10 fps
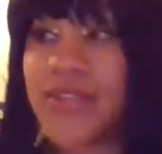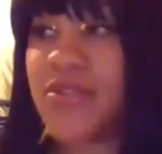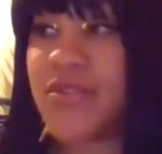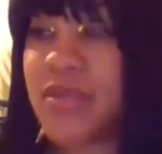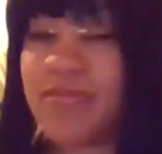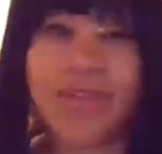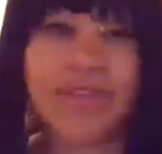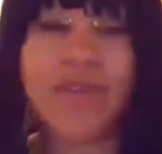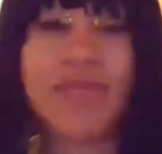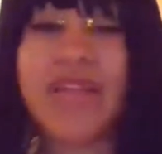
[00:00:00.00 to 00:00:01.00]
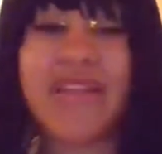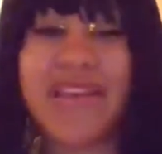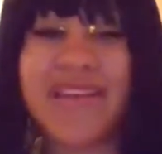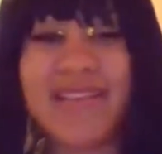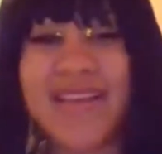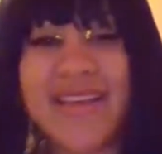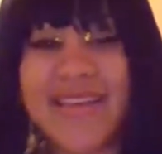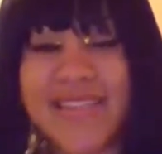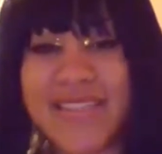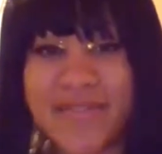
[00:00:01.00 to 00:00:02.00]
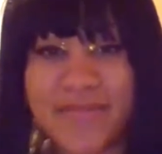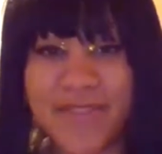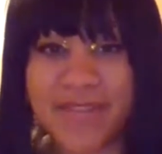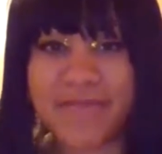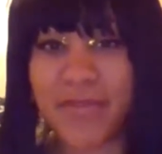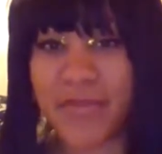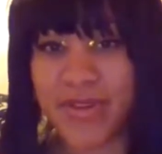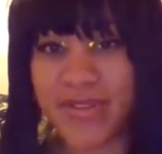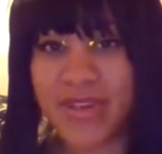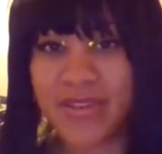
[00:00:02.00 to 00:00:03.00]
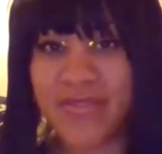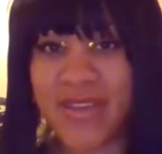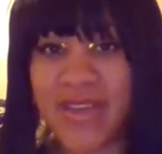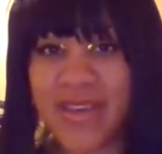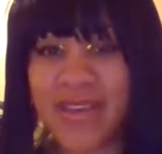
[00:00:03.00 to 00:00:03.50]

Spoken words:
to something completely different from yourself.